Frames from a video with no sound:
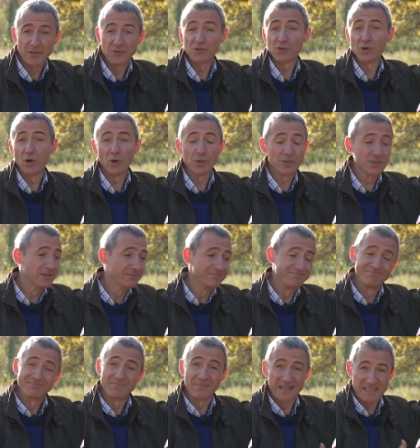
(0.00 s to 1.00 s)
short,
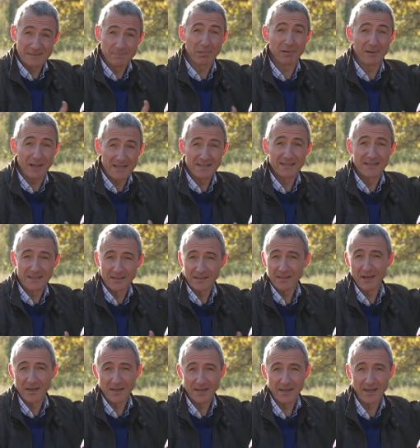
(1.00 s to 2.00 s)
there's plenty to
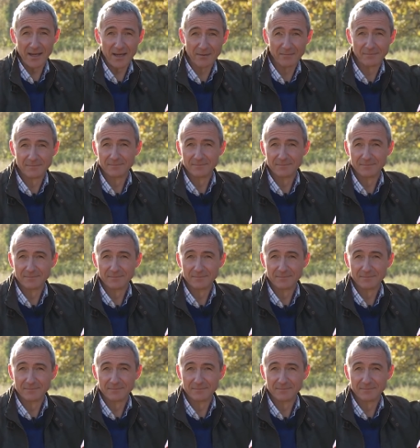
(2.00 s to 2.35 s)
like here.